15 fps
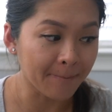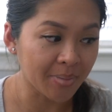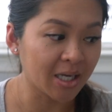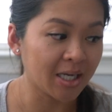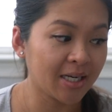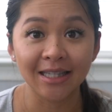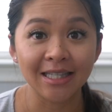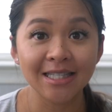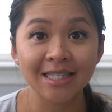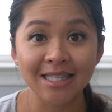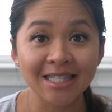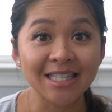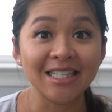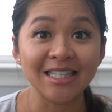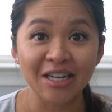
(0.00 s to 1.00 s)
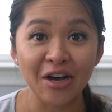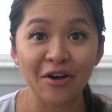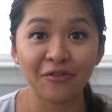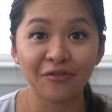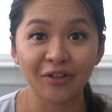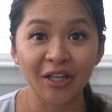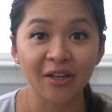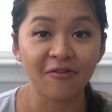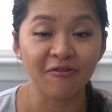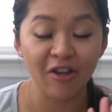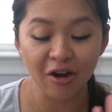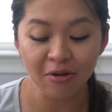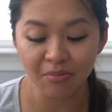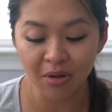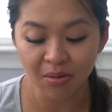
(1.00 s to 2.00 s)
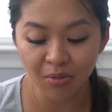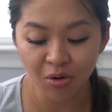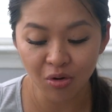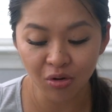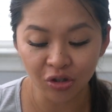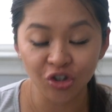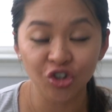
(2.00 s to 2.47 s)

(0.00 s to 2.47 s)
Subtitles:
but this is enough. Like very minimal,